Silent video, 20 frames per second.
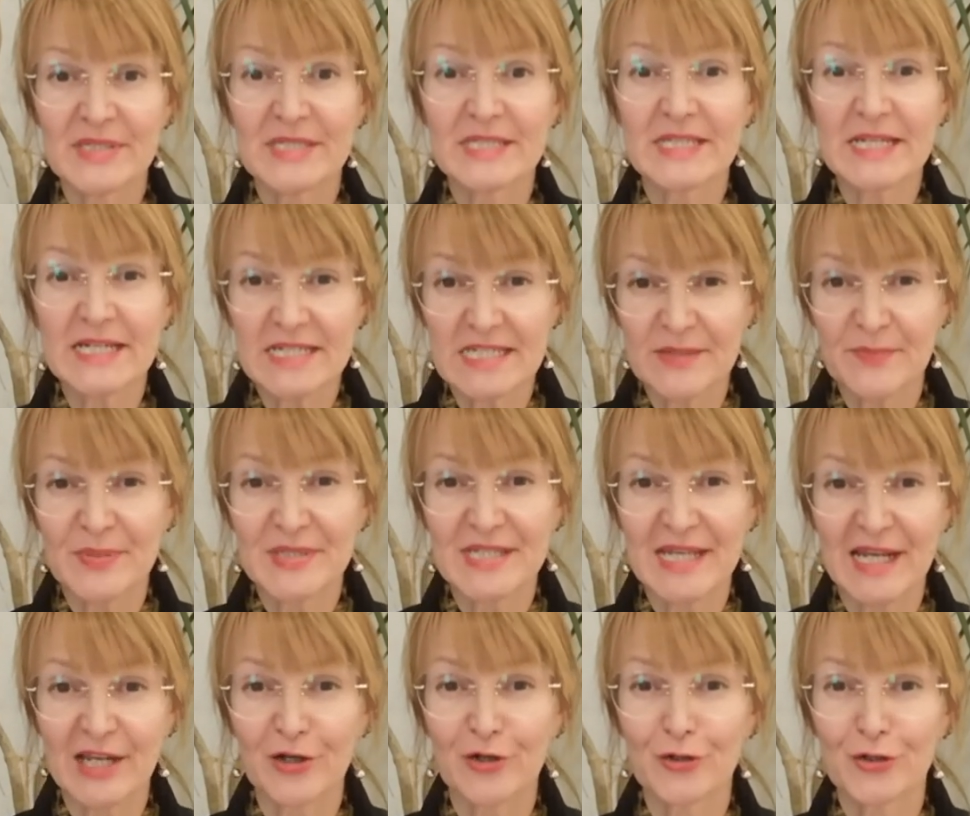
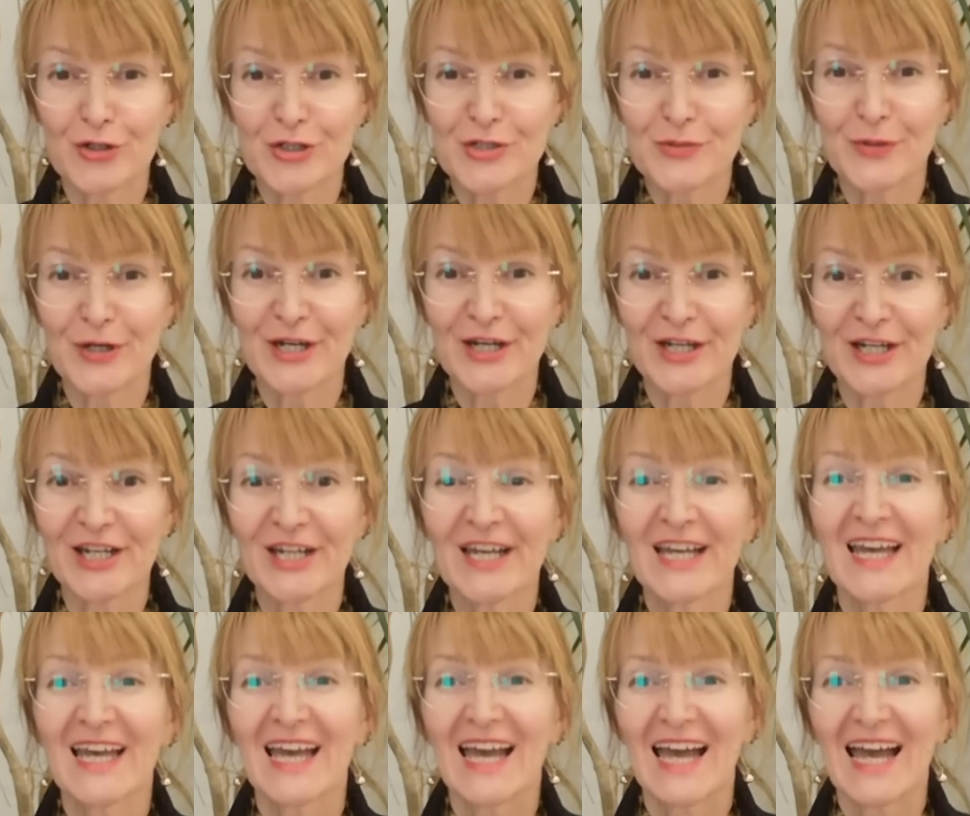60% coursework
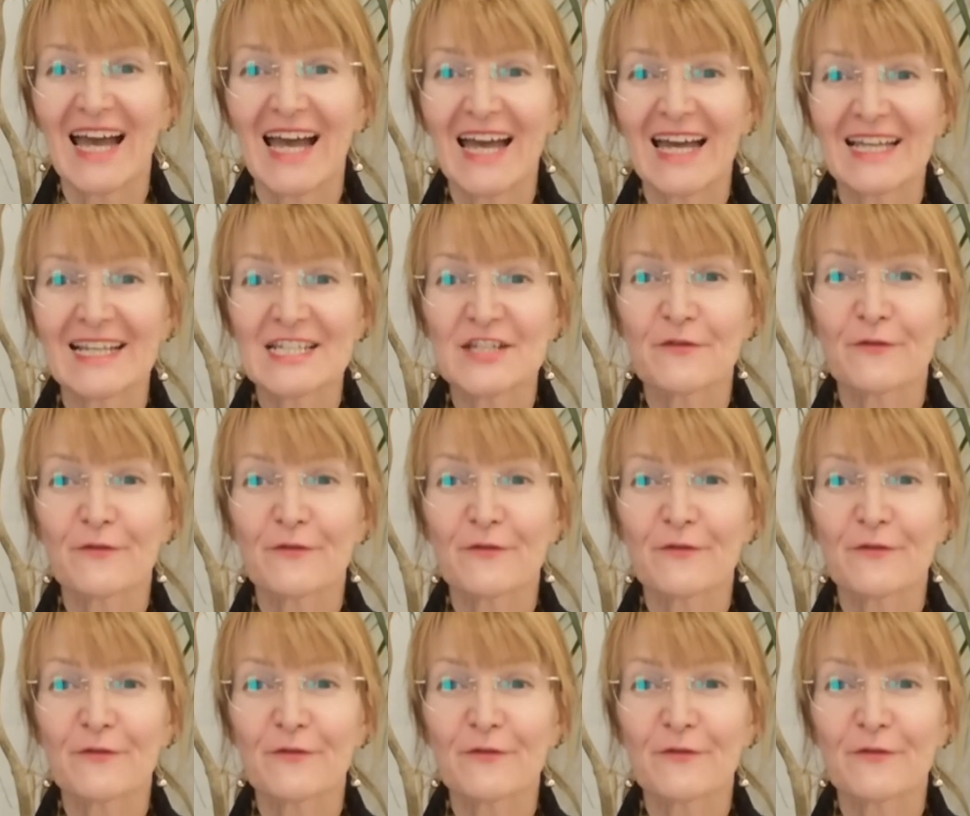and